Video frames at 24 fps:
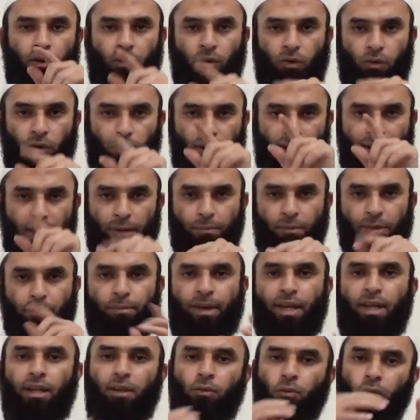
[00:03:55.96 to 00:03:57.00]
or lam in
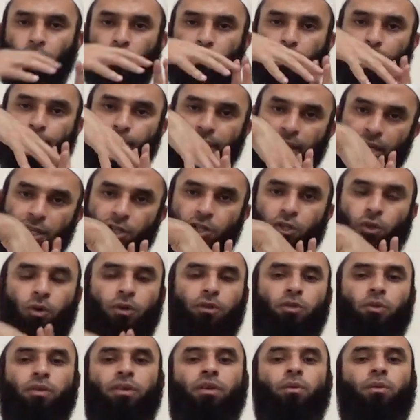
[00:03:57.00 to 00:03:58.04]
bal would merge
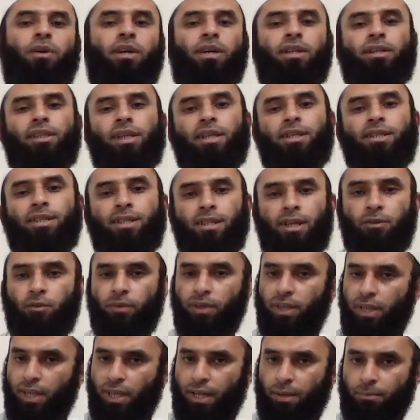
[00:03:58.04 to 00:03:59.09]
onto the word that starts
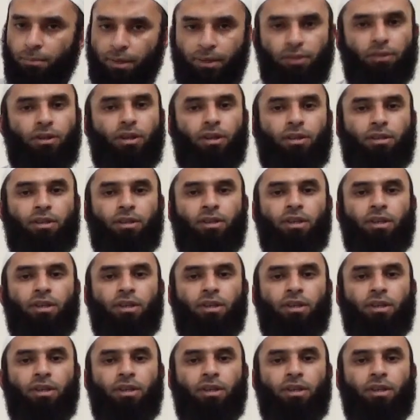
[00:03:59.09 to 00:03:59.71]
with lam and ra.